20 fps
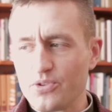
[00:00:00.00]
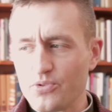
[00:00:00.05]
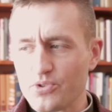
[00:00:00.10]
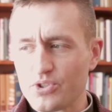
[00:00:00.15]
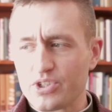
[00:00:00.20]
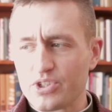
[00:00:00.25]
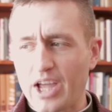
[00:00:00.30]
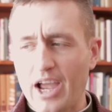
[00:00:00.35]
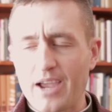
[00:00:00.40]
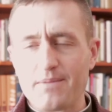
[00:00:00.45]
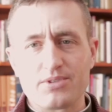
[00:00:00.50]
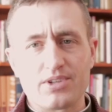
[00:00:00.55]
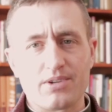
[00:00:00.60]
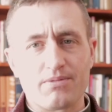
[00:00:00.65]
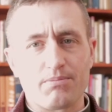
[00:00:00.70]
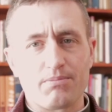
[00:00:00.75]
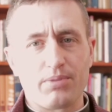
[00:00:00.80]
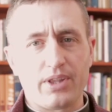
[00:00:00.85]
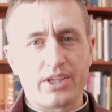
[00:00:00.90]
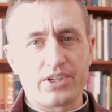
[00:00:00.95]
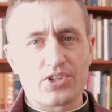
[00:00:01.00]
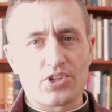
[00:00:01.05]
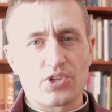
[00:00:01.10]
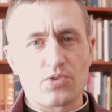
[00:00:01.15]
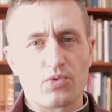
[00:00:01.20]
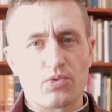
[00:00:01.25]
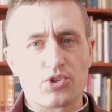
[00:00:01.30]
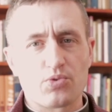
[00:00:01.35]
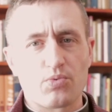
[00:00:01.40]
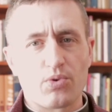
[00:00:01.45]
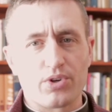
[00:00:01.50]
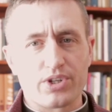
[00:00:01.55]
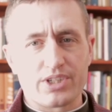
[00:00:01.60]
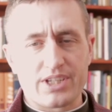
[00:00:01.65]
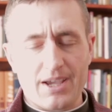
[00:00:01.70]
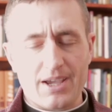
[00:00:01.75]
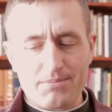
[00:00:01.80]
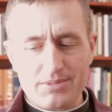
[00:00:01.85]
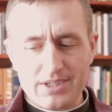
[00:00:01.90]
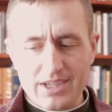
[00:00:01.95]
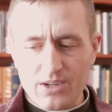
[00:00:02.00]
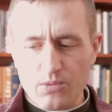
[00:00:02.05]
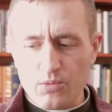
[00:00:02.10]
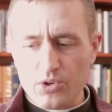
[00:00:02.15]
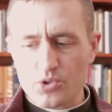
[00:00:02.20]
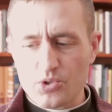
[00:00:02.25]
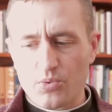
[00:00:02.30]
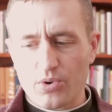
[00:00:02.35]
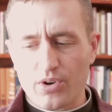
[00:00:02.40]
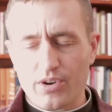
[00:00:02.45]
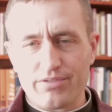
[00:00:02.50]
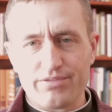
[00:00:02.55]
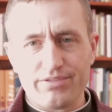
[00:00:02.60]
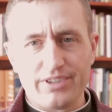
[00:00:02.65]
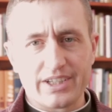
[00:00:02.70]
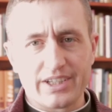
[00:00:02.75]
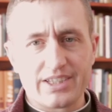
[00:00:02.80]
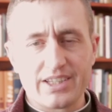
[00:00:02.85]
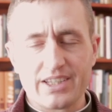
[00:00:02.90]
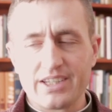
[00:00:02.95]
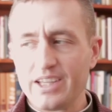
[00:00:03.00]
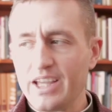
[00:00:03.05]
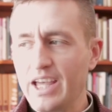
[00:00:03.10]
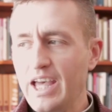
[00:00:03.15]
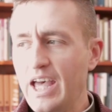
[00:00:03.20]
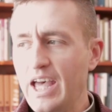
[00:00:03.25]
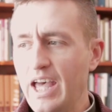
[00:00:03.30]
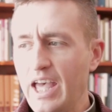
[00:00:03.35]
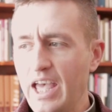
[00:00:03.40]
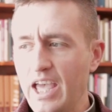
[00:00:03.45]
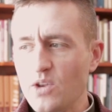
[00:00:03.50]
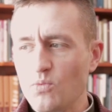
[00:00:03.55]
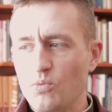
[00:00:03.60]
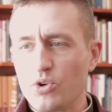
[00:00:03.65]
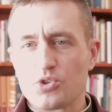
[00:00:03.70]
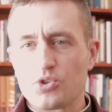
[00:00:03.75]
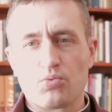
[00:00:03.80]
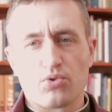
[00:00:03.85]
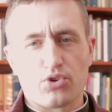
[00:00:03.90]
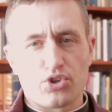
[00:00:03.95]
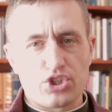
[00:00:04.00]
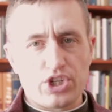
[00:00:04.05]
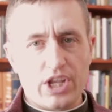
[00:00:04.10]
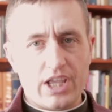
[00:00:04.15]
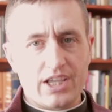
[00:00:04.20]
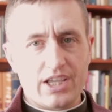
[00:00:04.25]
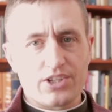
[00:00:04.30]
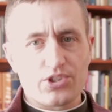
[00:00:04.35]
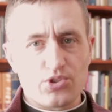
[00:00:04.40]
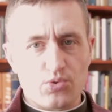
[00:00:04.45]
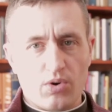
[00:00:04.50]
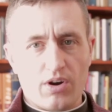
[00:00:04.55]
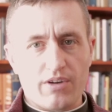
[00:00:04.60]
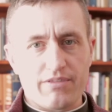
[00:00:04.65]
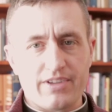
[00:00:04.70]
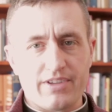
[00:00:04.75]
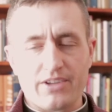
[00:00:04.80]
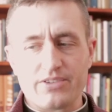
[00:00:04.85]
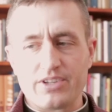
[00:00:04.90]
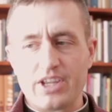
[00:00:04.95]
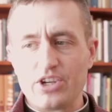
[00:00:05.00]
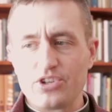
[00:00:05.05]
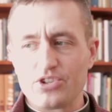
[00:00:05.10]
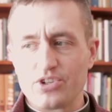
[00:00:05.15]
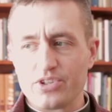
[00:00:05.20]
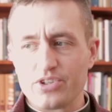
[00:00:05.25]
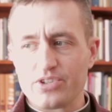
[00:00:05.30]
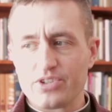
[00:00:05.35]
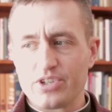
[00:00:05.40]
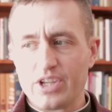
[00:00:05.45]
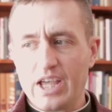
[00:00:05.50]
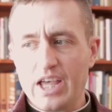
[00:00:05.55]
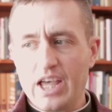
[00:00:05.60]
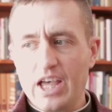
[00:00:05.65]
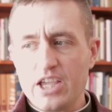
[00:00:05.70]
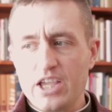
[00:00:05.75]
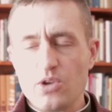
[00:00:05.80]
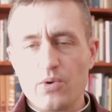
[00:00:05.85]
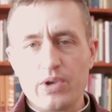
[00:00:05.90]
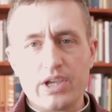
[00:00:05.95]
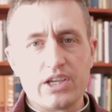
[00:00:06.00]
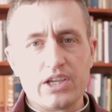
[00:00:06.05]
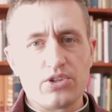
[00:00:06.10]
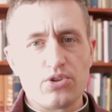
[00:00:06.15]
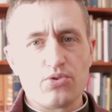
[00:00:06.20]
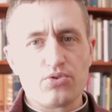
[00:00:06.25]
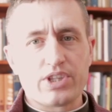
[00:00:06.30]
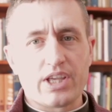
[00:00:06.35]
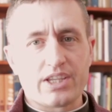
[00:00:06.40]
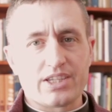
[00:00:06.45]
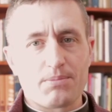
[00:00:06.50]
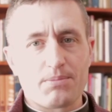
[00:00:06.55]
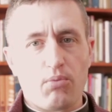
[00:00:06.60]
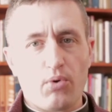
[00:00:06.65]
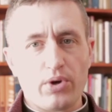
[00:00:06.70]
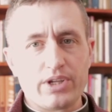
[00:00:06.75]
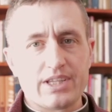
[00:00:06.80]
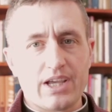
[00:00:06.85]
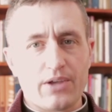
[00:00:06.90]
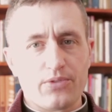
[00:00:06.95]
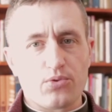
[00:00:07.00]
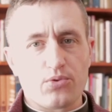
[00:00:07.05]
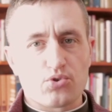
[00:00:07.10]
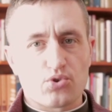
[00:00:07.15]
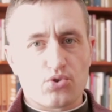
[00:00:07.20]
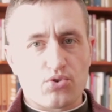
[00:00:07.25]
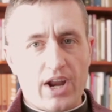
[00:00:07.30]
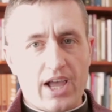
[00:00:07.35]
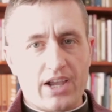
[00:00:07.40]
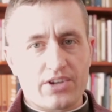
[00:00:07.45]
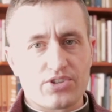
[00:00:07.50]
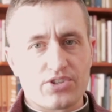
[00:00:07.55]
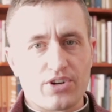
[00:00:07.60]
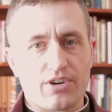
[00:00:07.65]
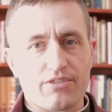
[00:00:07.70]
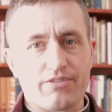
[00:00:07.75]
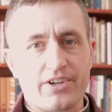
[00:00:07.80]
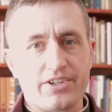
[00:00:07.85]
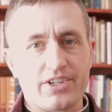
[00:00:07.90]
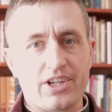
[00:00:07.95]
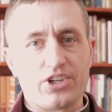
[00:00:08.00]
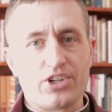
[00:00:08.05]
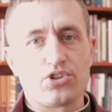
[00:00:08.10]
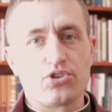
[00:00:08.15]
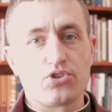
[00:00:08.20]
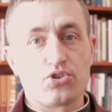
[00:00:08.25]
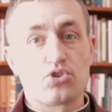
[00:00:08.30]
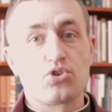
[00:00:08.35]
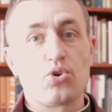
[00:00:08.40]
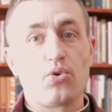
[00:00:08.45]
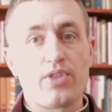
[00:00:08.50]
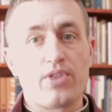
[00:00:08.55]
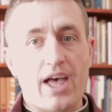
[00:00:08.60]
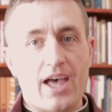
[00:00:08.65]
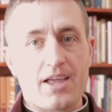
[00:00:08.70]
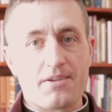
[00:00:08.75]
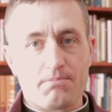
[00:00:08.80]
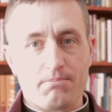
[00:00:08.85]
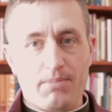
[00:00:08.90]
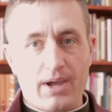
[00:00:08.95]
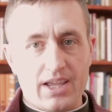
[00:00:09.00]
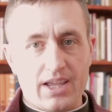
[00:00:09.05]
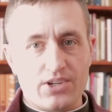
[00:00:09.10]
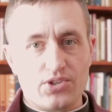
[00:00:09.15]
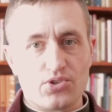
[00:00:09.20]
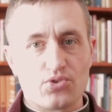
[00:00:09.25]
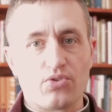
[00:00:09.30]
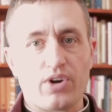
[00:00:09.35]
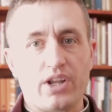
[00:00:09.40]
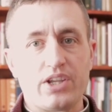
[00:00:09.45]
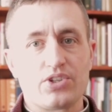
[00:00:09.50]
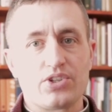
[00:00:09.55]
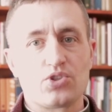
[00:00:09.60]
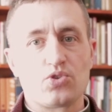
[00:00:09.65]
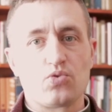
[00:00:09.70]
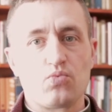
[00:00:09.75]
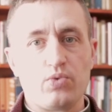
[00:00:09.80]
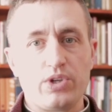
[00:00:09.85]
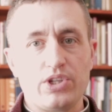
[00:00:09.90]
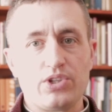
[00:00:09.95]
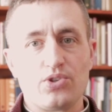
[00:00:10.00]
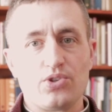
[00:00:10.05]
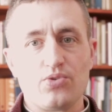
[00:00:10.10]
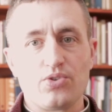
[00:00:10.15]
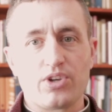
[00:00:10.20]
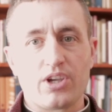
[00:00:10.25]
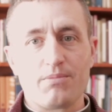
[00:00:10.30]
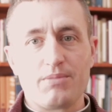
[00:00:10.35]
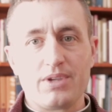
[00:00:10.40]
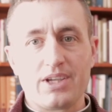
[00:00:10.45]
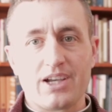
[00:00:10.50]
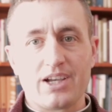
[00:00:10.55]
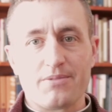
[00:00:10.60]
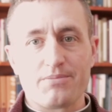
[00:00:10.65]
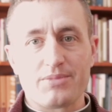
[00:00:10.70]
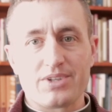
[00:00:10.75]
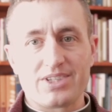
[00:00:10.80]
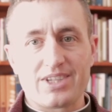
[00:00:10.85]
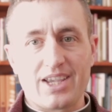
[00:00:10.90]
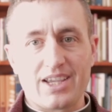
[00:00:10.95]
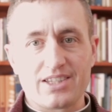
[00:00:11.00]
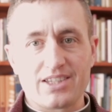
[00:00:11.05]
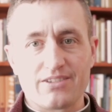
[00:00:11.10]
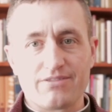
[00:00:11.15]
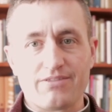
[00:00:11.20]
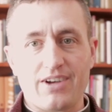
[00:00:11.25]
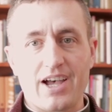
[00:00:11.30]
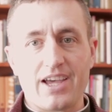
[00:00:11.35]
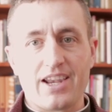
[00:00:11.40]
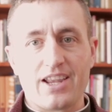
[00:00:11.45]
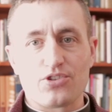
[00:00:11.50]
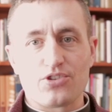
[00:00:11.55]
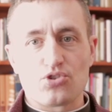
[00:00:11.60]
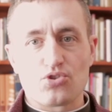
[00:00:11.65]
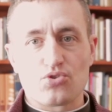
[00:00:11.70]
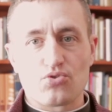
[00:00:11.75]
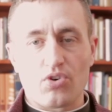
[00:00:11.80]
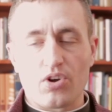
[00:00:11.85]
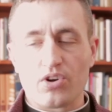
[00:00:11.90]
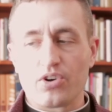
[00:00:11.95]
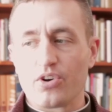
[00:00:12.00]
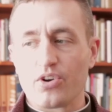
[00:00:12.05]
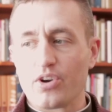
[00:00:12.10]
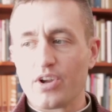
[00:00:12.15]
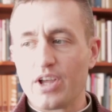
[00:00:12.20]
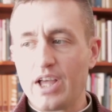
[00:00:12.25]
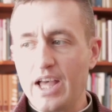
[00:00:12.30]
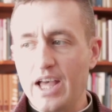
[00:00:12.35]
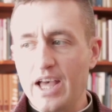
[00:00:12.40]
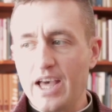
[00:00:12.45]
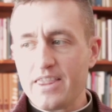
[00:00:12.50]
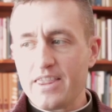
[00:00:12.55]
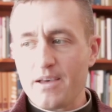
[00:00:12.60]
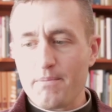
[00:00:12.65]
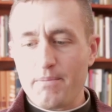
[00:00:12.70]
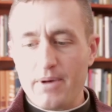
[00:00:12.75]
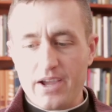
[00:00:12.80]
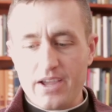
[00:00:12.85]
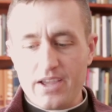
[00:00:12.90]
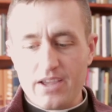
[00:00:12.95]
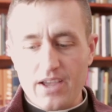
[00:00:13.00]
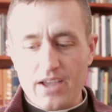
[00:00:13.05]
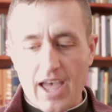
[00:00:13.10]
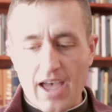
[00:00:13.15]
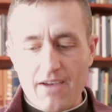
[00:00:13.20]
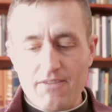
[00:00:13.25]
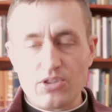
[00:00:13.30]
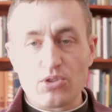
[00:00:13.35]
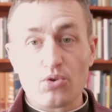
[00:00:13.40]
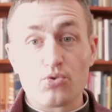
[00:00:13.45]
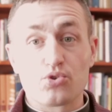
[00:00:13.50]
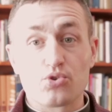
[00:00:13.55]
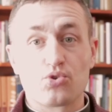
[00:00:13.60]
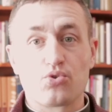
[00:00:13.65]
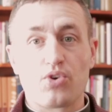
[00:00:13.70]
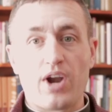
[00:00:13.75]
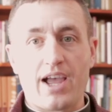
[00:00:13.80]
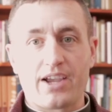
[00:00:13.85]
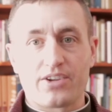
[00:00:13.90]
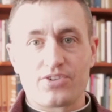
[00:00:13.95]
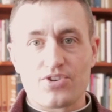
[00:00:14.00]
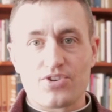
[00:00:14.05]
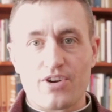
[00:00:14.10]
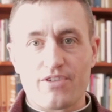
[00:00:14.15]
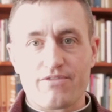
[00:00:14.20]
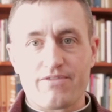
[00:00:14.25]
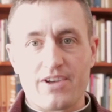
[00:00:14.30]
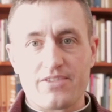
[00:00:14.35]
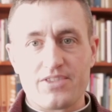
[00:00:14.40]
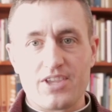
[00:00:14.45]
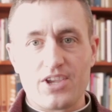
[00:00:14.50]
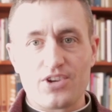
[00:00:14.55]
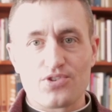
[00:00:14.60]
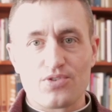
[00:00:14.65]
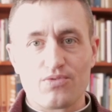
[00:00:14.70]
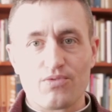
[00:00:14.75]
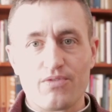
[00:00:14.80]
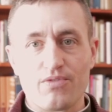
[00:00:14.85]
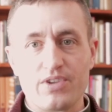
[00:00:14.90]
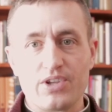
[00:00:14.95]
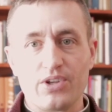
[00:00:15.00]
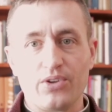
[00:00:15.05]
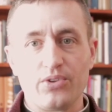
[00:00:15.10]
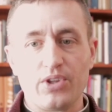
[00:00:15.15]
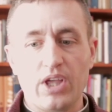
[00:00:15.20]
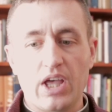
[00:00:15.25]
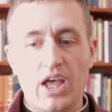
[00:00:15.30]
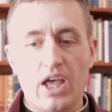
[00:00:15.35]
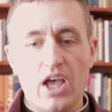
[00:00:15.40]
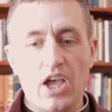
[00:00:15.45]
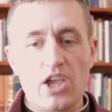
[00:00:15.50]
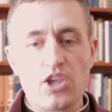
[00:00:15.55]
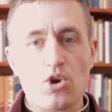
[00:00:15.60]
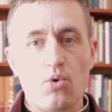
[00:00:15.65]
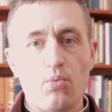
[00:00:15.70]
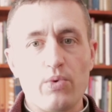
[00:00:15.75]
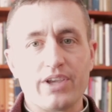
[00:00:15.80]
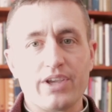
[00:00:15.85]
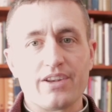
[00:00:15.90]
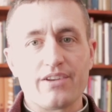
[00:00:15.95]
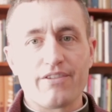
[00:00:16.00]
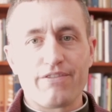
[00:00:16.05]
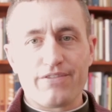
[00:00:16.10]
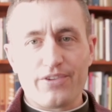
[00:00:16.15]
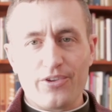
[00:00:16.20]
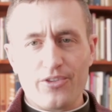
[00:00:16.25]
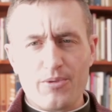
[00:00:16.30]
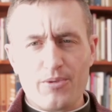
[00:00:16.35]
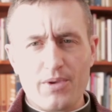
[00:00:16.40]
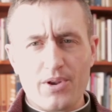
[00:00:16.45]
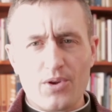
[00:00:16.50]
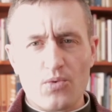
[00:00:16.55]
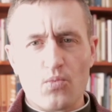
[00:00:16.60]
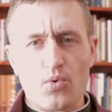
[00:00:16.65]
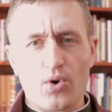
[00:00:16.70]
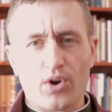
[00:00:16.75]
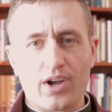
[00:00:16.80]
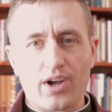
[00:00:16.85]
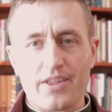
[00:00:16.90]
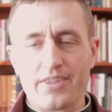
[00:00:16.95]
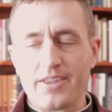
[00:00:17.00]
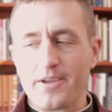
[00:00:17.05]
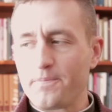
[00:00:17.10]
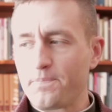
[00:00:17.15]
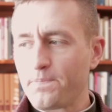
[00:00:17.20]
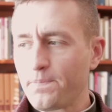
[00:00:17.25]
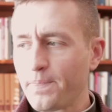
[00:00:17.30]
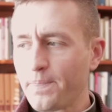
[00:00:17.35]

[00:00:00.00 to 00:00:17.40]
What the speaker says: Those times and places in which we're tempted, in which we're afflicted, in which we're shaken to our foundations, He can use that to point out those cracks in our foundations, so that by His grace we too can become sanctified and stronger. That by having those cracks in our foundation revealed, we can fill them in and work on them.